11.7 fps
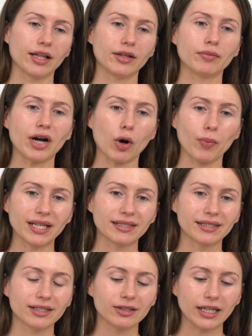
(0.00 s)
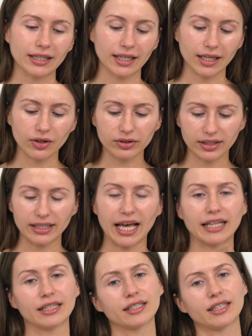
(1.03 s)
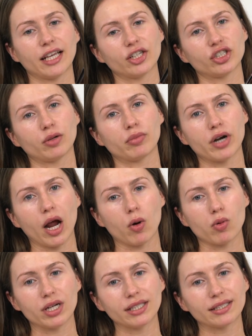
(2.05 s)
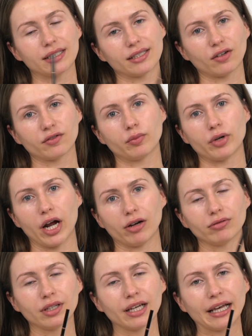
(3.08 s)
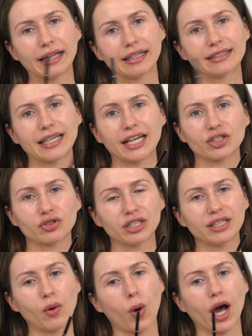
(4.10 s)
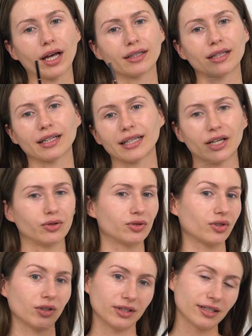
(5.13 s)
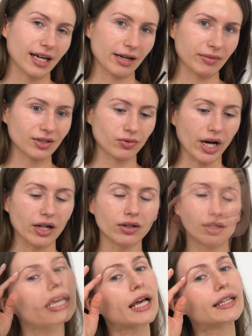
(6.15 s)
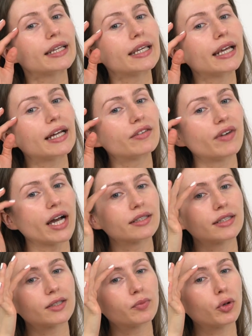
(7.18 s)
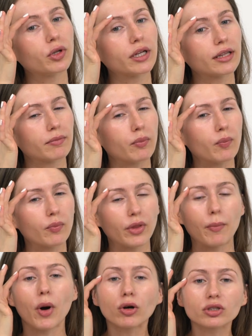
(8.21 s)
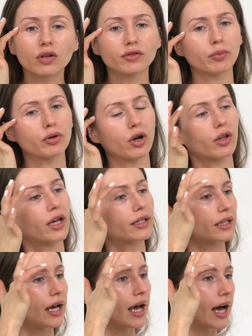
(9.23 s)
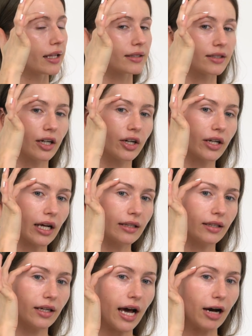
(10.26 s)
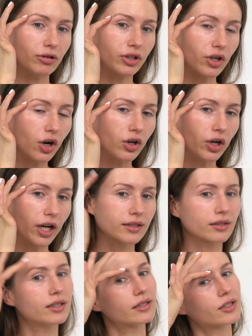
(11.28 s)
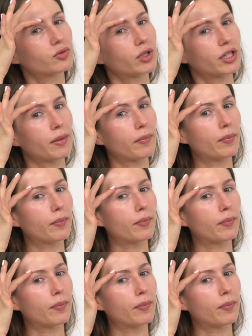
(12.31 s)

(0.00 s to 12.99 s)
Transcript: the brow pencil, and he uses the Anastasia Brow Wiz in soft brown. That's actually the one that I use all the time as well. And he advises putting the most of the product starting at the outer corners. This is where the